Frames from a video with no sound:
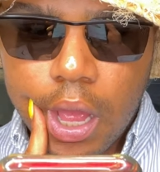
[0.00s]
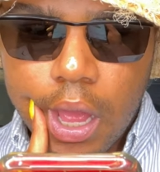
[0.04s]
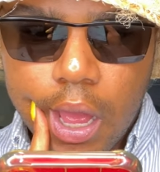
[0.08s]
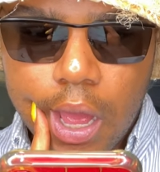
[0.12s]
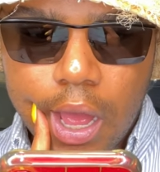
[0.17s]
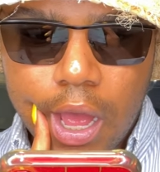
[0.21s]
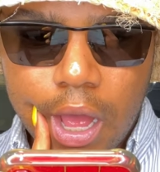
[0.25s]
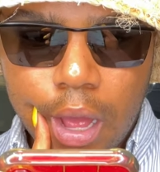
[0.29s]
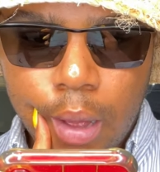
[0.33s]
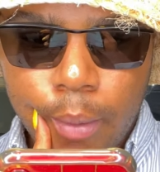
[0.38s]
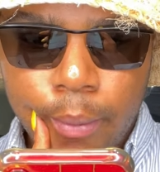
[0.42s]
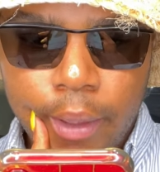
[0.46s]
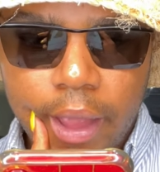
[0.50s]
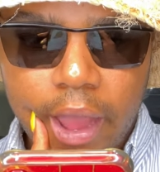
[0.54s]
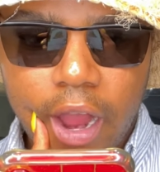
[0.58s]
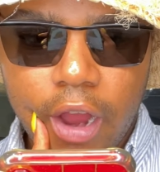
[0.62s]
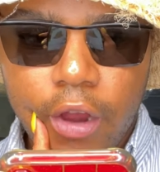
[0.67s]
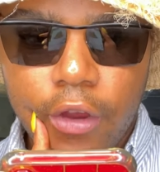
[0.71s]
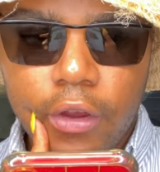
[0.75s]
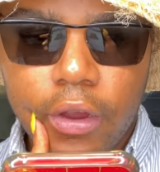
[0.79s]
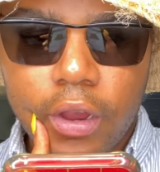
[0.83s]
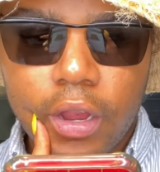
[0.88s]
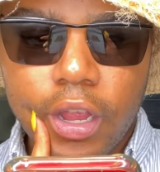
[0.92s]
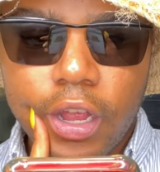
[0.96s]
Um,
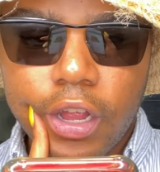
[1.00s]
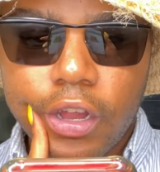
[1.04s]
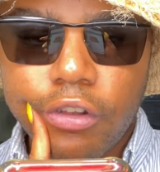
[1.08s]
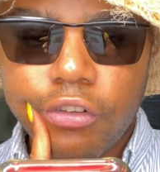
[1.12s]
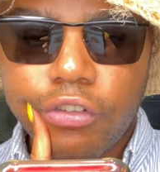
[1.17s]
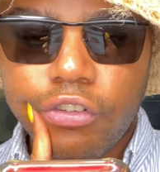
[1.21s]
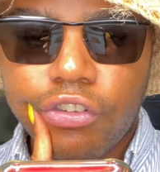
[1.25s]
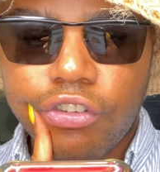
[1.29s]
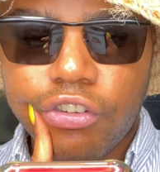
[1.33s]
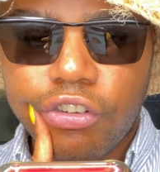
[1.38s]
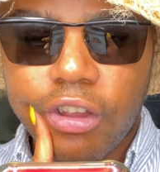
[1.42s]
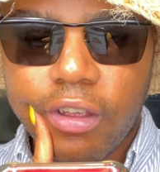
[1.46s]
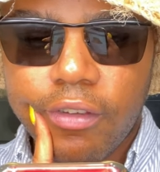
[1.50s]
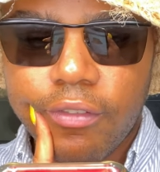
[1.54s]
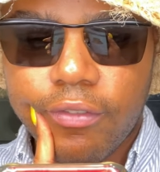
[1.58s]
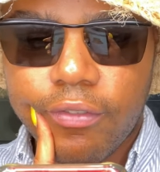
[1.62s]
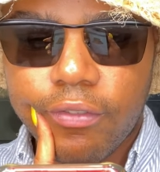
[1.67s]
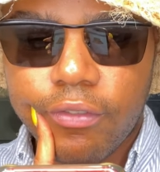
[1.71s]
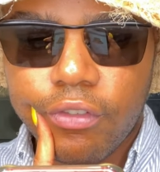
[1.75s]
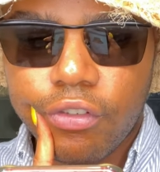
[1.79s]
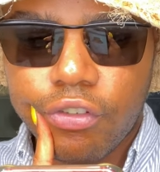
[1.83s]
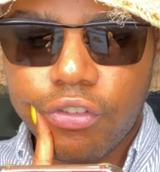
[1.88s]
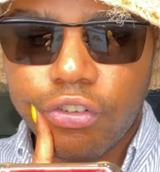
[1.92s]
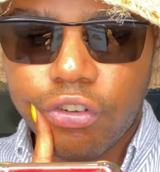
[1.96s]
Eric
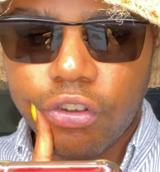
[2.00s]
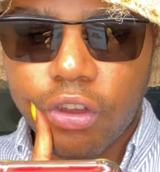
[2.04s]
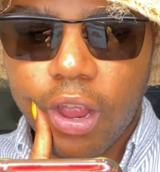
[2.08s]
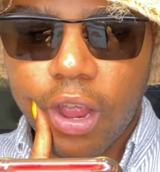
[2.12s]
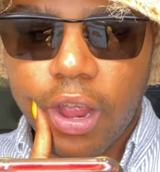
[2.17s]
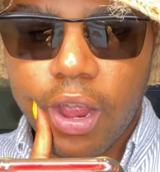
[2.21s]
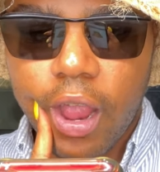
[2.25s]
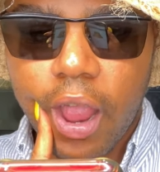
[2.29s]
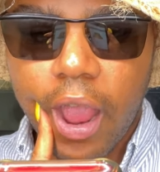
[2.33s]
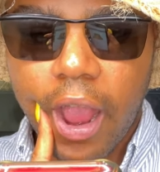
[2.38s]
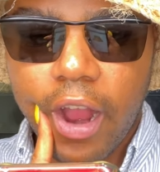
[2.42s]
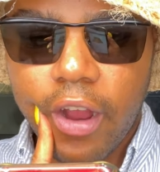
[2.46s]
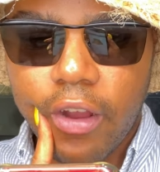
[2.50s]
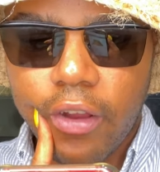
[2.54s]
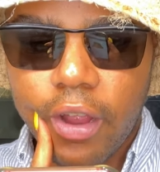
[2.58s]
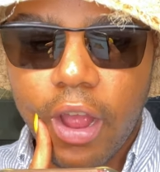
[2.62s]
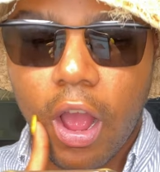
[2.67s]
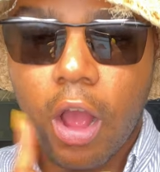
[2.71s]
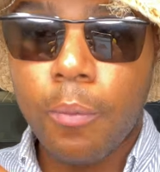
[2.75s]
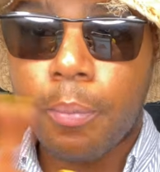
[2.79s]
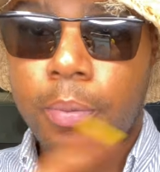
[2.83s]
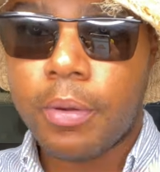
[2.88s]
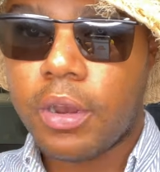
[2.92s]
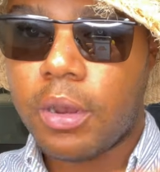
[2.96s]
Jev J Eric,
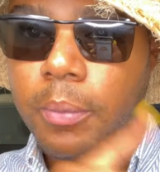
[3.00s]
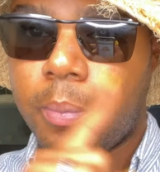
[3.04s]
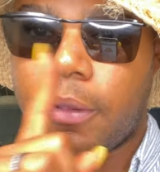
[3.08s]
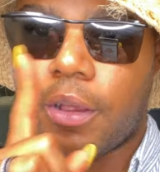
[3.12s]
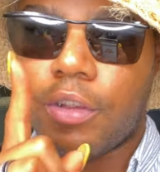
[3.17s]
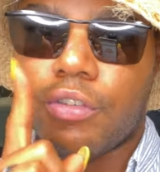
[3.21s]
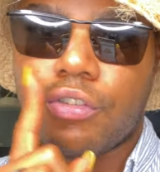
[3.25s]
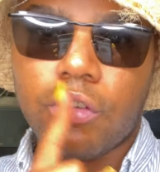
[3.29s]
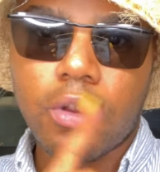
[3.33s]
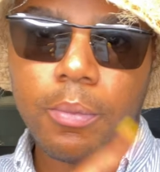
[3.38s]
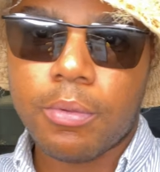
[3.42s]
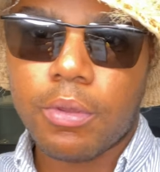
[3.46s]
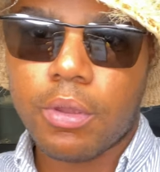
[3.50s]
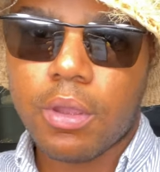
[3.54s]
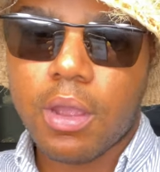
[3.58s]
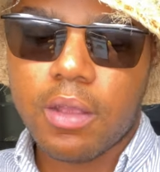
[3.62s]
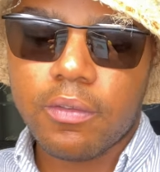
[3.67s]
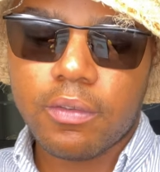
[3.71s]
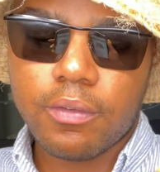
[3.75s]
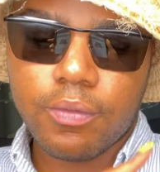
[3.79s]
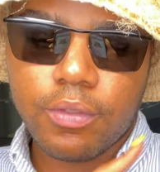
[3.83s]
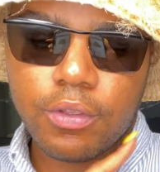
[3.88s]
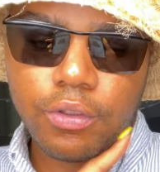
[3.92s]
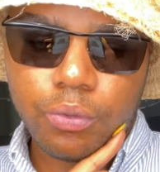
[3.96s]
I'll put a picture up, you
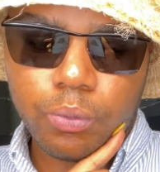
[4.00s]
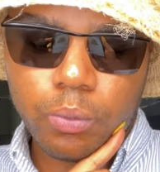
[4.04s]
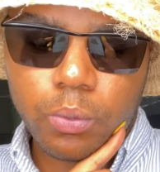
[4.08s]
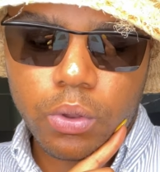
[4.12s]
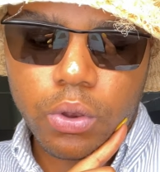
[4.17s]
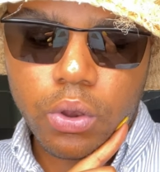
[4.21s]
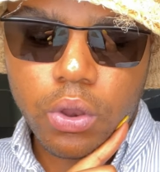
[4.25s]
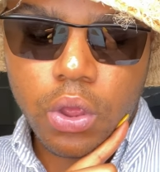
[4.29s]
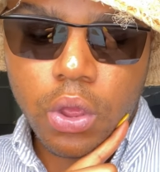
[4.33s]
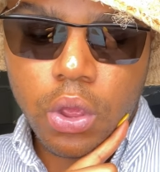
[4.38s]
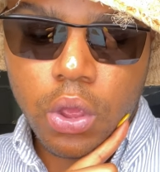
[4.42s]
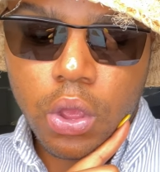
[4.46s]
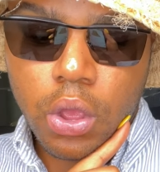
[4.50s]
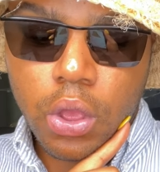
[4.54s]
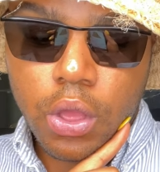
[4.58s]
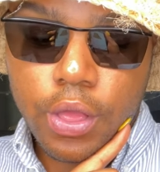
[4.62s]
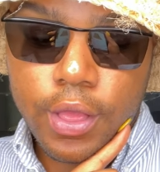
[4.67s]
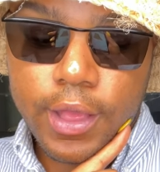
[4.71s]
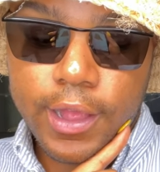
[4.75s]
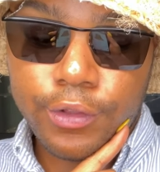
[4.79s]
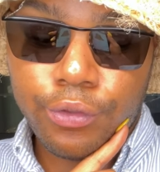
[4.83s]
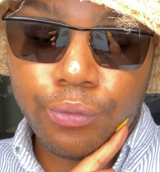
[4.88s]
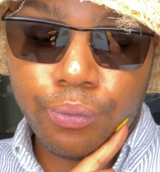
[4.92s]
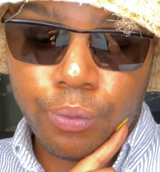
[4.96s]
guys, of this one.
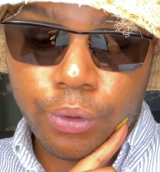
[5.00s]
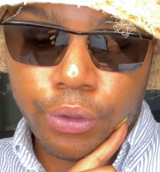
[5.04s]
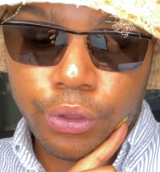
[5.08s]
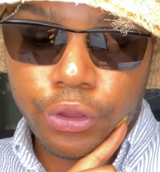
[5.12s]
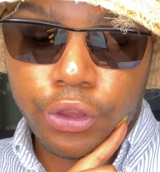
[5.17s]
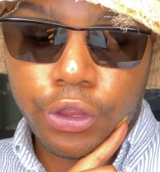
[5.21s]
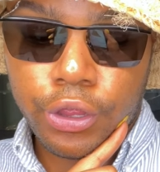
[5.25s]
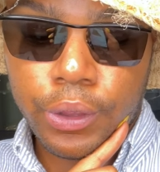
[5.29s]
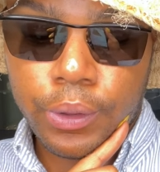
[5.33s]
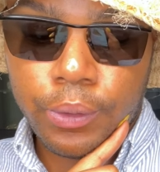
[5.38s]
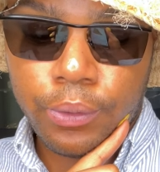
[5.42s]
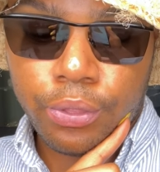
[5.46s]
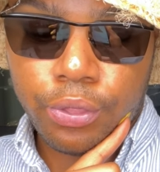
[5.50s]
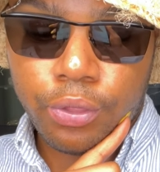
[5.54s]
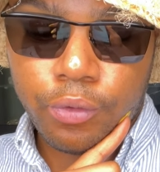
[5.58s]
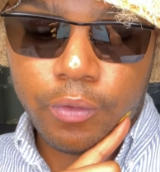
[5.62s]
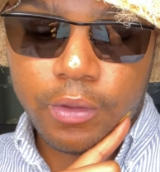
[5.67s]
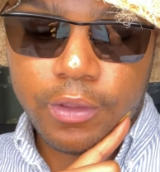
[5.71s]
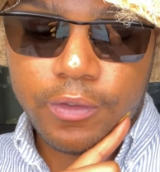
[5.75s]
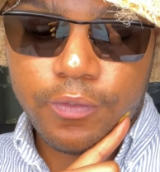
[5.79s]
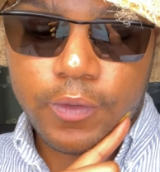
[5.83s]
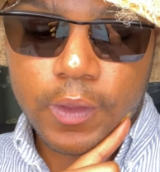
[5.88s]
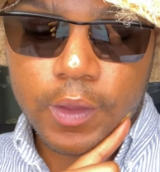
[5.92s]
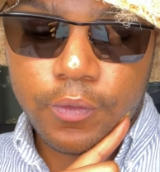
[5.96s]
It's really cute,
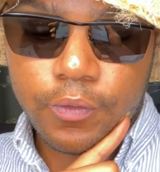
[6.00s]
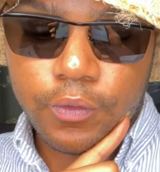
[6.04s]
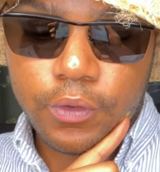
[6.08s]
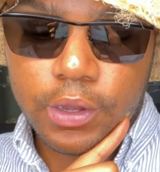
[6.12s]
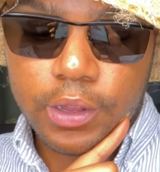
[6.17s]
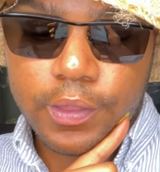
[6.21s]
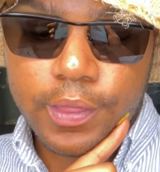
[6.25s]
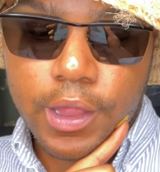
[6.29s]
350.